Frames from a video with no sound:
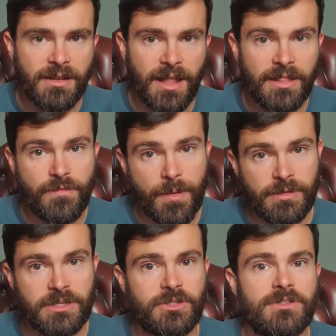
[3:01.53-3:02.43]
like the
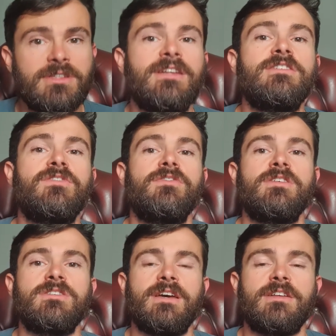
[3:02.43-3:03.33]
repetitions, 10 to 15
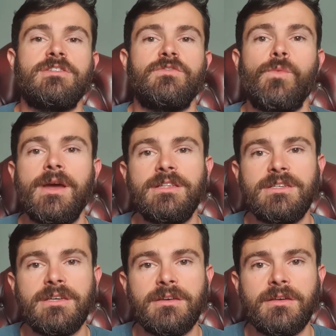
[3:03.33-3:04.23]
seconds of
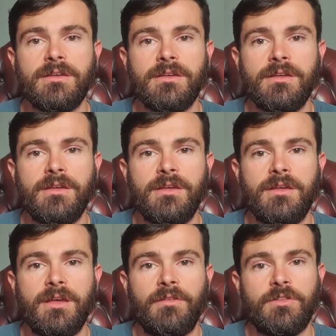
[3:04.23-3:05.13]
waiting,
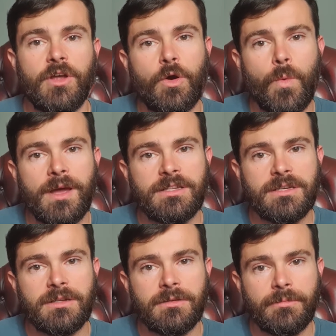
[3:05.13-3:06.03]
the dog
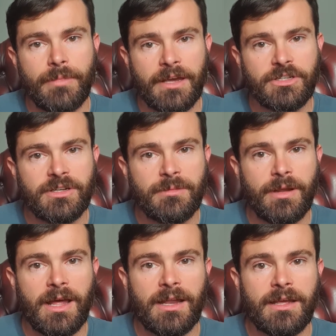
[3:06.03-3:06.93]
waiting patiently,
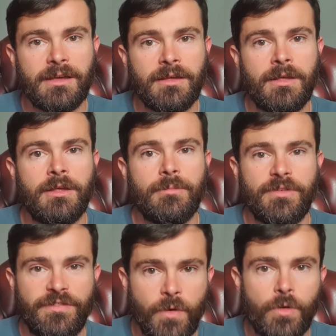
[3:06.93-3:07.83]
politely,
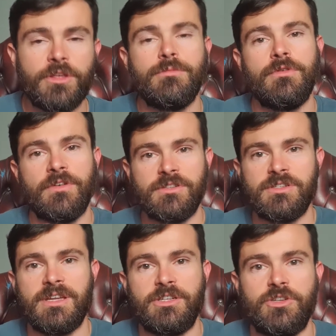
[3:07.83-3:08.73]
before you move on to
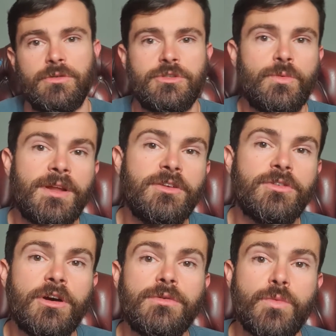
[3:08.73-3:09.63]
stage 2. So when your
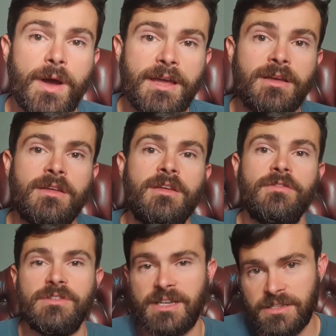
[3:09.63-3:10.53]
dog will wait
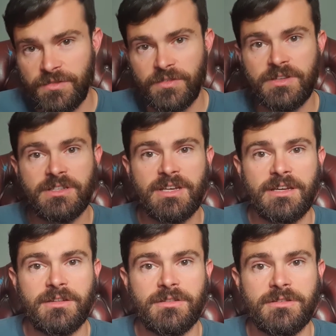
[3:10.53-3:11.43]
10 to 15
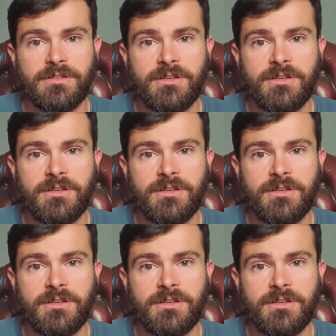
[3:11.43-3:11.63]
seconds,